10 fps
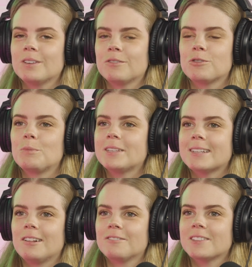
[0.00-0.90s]
if you meet
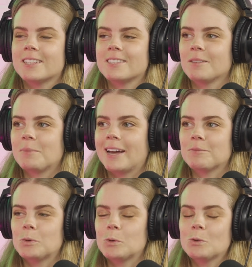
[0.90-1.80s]
an elephant that's in a bad
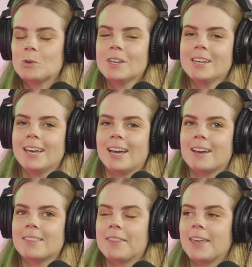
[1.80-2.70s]
mood,
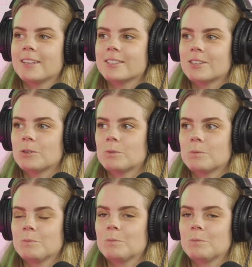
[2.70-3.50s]
then they can still,